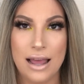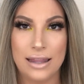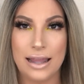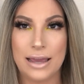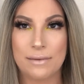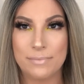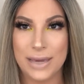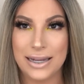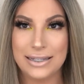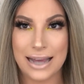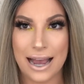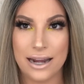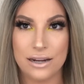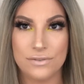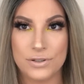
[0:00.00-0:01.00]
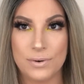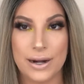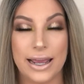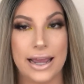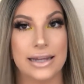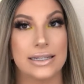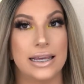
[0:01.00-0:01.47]
like mid to end of
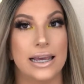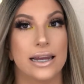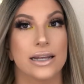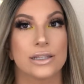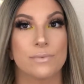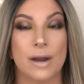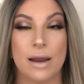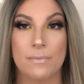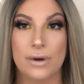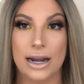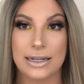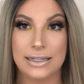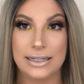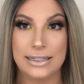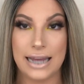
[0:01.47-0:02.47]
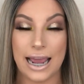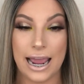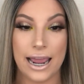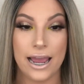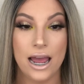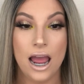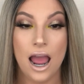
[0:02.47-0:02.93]
2018. It's what I'm wearing
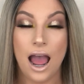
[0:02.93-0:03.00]
today.